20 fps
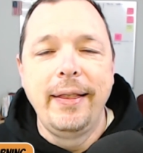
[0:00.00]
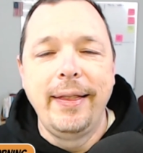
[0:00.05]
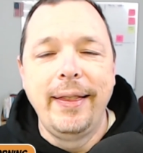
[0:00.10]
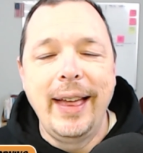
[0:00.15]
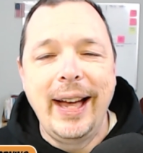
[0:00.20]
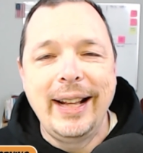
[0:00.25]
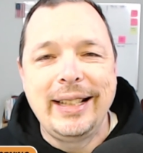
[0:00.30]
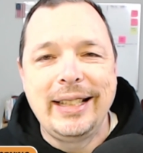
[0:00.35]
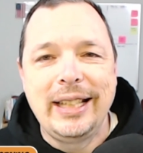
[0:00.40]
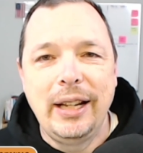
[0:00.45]

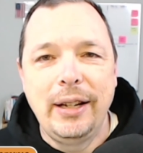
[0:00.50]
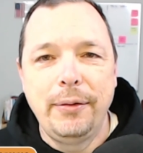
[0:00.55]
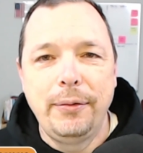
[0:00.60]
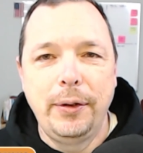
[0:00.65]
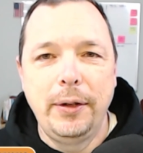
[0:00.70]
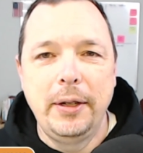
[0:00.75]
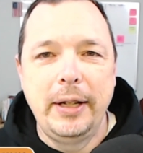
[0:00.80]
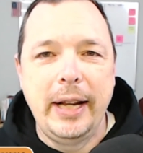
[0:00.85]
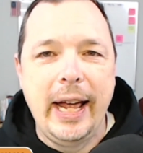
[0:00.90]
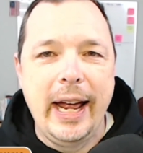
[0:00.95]
That's it
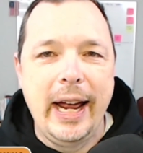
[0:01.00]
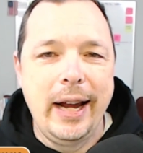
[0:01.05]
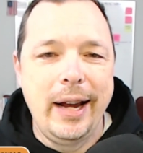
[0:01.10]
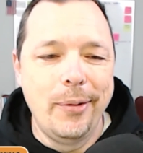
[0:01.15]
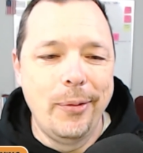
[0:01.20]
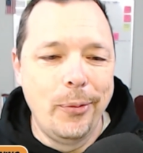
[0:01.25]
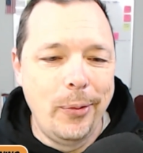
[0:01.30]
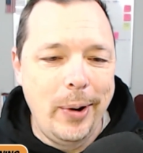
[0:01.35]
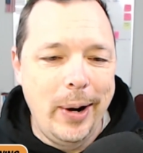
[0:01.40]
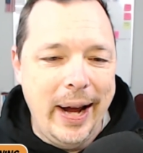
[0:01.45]
for
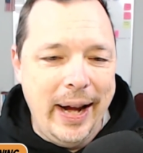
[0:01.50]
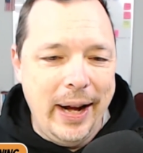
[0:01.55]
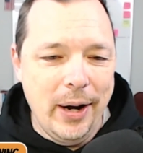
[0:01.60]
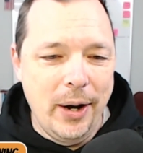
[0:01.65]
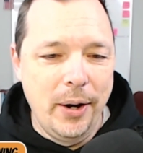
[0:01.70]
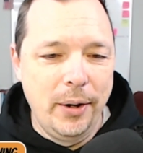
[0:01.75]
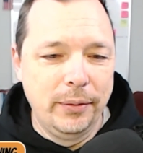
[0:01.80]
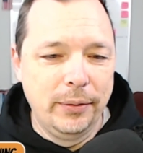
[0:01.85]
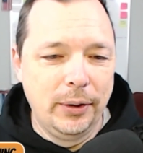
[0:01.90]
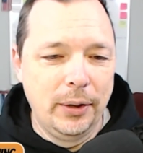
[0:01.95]
today. Way
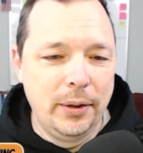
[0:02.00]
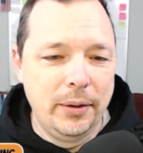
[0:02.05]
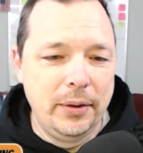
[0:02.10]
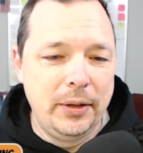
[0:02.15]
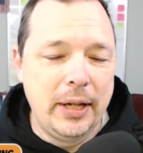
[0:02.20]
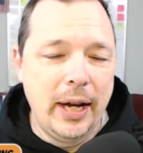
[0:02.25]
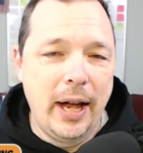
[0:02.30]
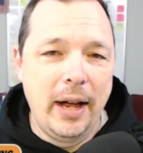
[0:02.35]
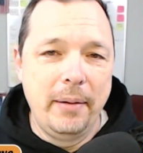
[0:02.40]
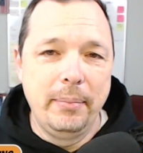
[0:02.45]
over
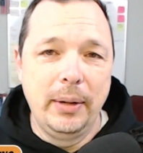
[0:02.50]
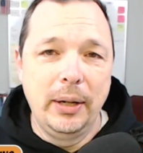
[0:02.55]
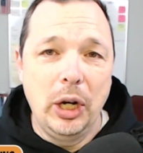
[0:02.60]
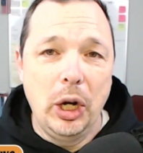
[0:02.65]
on time,